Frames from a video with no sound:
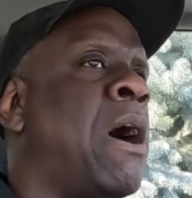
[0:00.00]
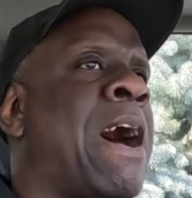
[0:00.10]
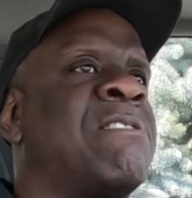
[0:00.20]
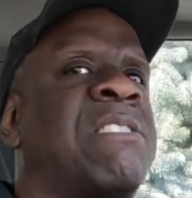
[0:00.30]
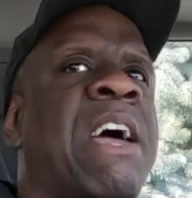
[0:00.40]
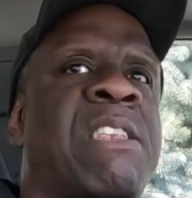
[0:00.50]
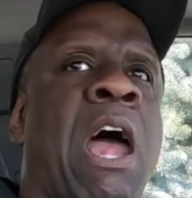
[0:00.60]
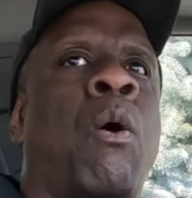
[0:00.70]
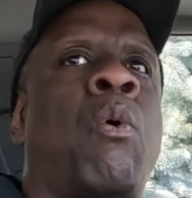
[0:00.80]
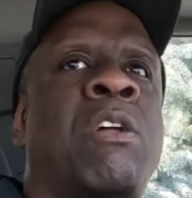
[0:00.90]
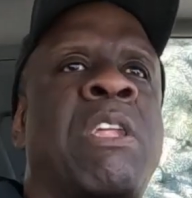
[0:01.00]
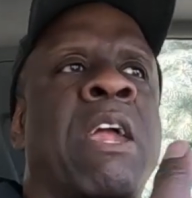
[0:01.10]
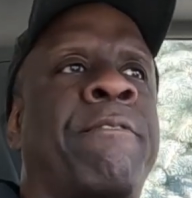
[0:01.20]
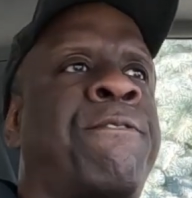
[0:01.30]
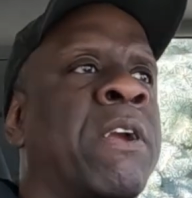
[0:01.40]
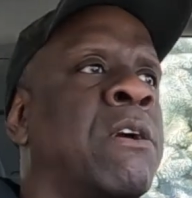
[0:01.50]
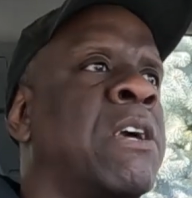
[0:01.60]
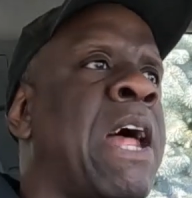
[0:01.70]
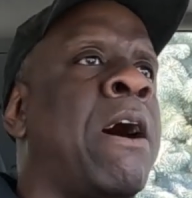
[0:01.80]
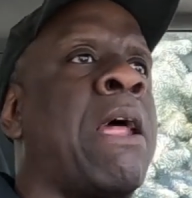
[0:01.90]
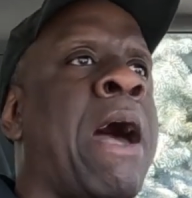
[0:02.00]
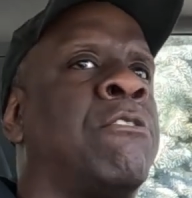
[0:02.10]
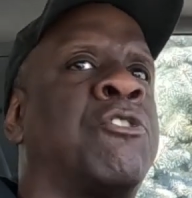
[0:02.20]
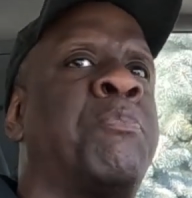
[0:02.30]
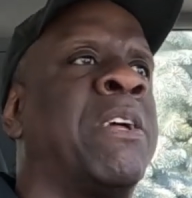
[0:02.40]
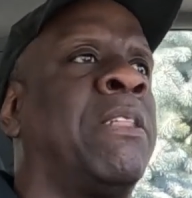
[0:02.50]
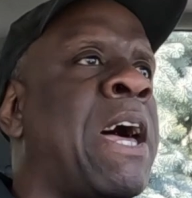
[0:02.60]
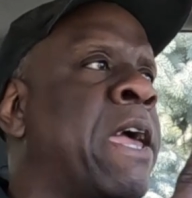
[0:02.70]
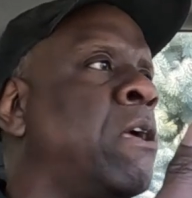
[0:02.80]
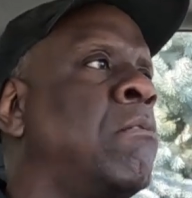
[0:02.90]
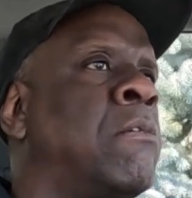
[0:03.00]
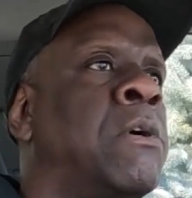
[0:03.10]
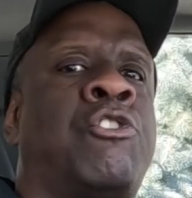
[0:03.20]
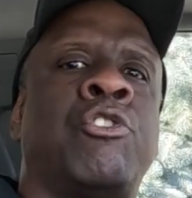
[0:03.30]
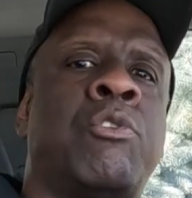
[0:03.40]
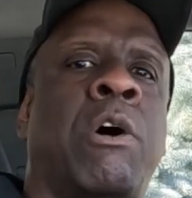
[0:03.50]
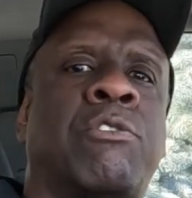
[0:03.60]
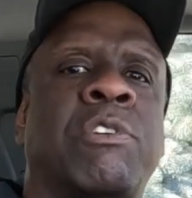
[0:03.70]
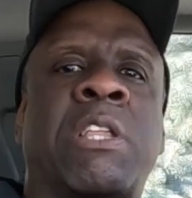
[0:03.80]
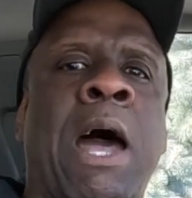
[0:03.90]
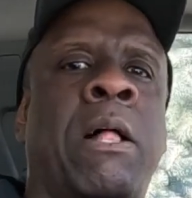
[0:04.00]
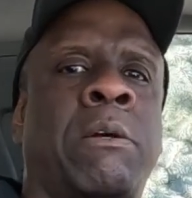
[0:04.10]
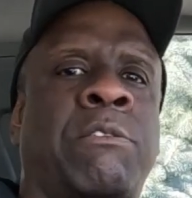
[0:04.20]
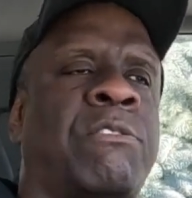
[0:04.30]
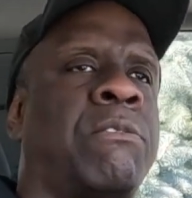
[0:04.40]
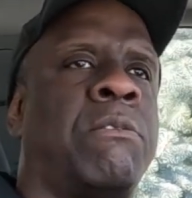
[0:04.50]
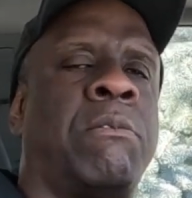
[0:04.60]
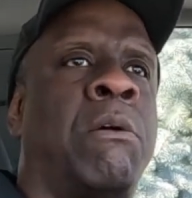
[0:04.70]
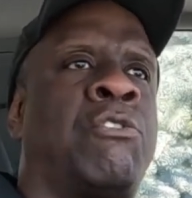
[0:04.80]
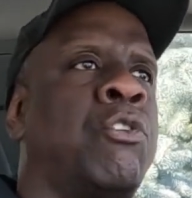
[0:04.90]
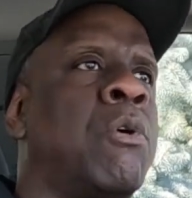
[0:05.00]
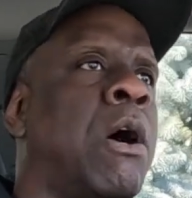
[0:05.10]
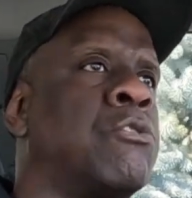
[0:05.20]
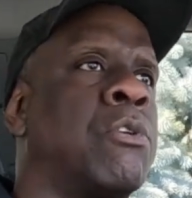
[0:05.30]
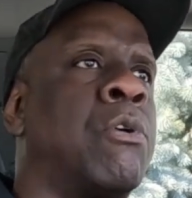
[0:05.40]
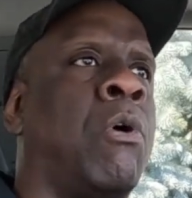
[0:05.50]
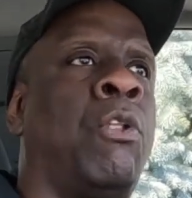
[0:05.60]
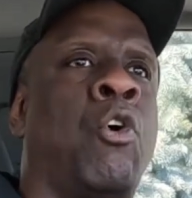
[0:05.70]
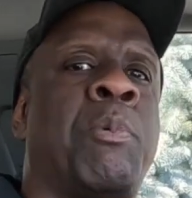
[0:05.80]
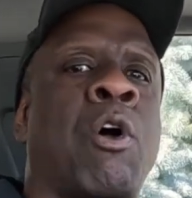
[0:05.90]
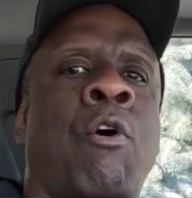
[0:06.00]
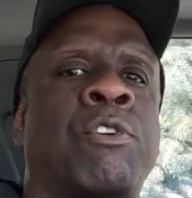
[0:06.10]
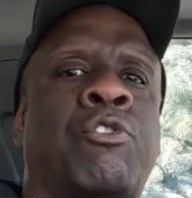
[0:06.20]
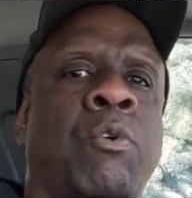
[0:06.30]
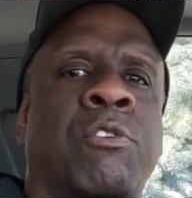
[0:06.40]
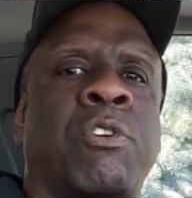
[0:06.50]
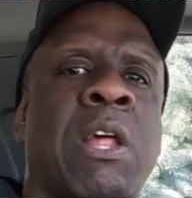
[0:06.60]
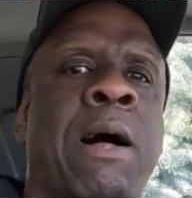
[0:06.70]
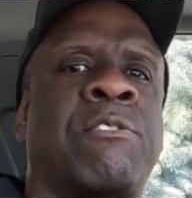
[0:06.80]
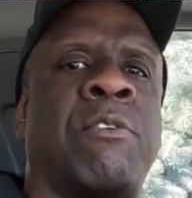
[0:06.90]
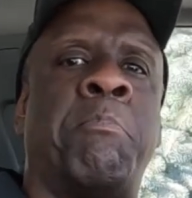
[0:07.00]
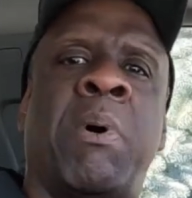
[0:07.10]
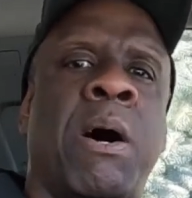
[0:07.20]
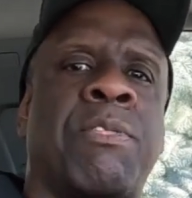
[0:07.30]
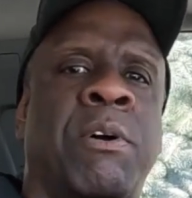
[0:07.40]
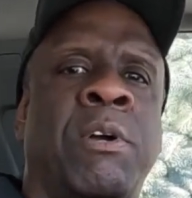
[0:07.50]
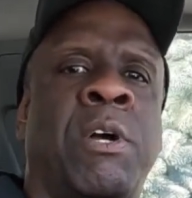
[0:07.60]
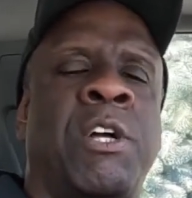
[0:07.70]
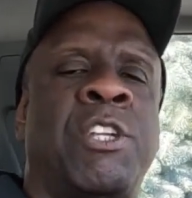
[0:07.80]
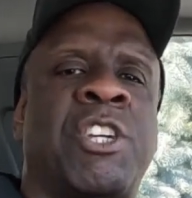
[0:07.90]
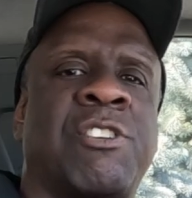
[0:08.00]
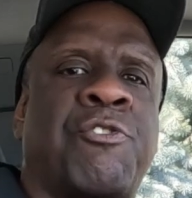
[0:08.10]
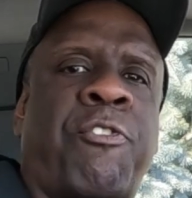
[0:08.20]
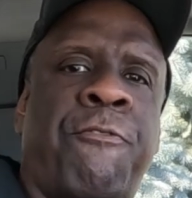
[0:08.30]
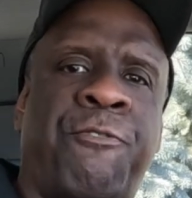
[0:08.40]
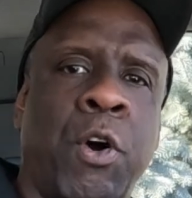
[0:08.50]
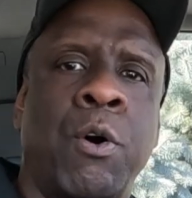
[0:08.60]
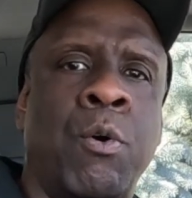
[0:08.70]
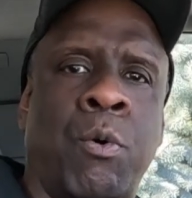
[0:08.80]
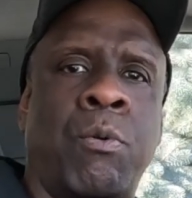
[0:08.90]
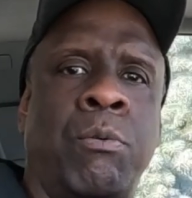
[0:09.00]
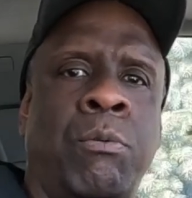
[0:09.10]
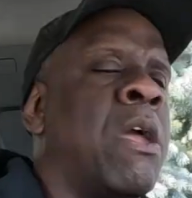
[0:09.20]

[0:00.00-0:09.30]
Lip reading: I sat down one day and figured it out. I was spending like $200 or a little bit over $200 a month just for food.